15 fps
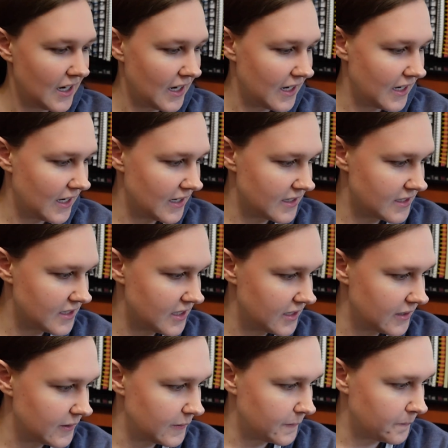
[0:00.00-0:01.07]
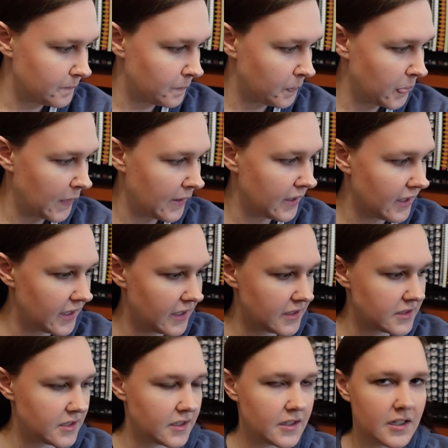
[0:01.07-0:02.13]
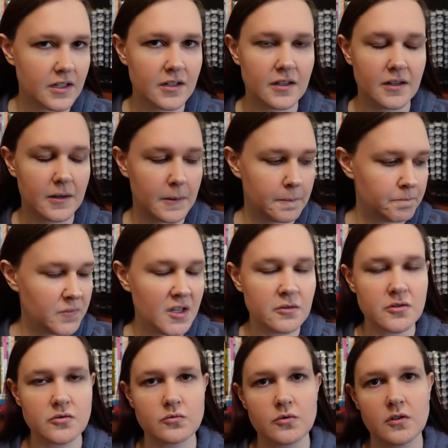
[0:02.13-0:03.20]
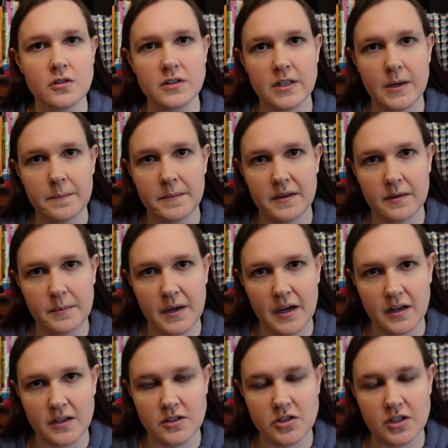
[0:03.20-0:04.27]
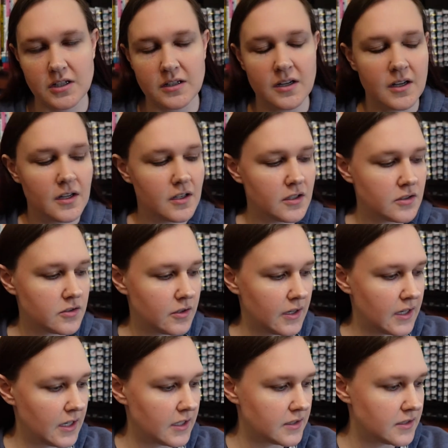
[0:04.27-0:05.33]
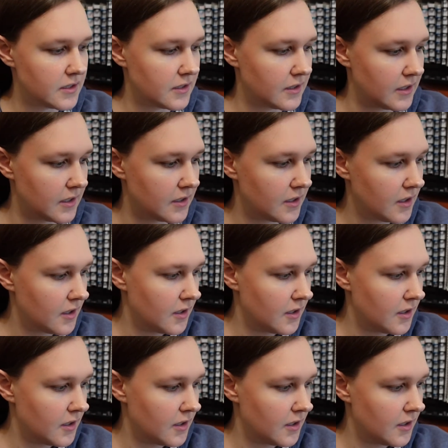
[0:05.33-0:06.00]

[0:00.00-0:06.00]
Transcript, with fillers: I had to, I had to like, um, it was rolled up in the packaging, so I had to, like,